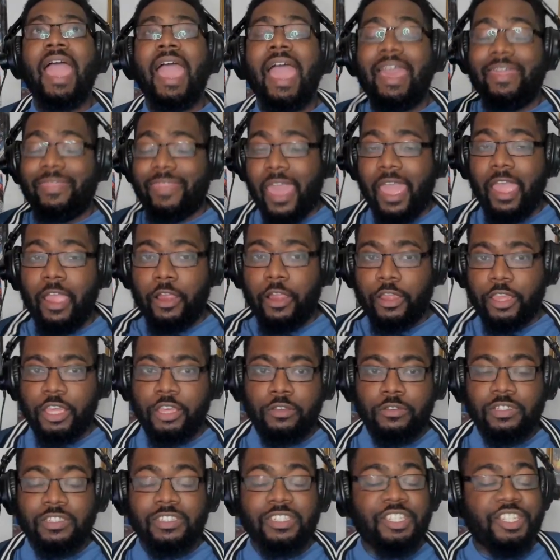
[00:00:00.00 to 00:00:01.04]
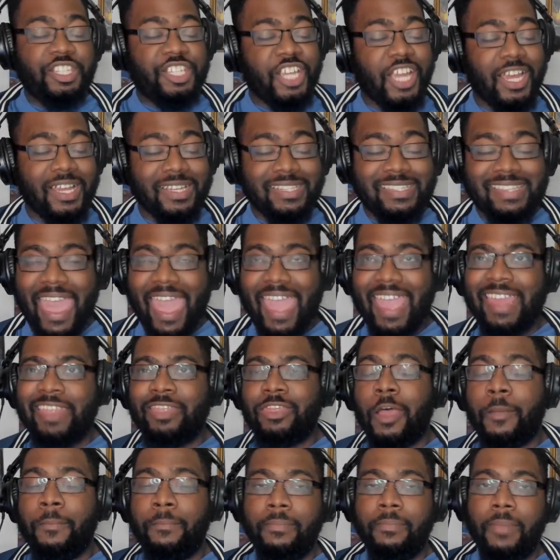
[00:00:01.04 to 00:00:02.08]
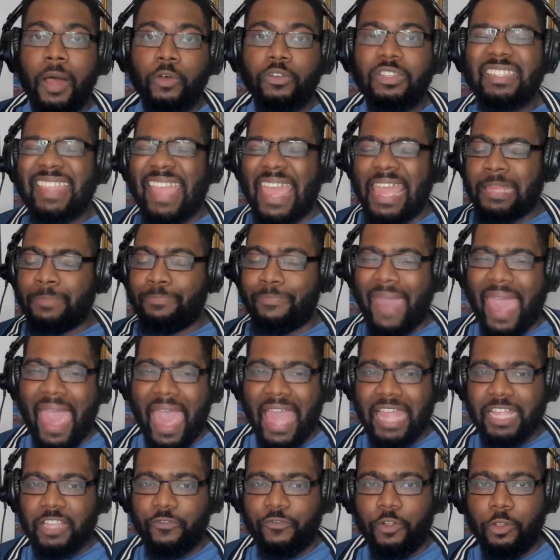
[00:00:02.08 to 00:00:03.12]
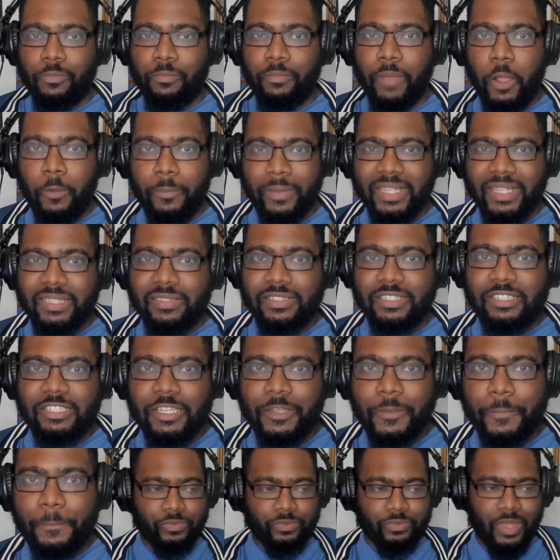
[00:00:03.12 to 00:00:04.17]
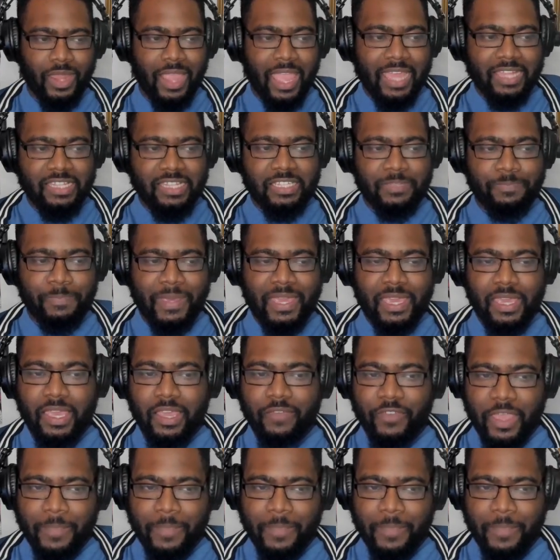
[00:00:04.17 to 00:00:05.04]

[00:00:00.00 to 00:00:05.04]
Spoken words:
and they are used just in the most impactful moments. And speaking of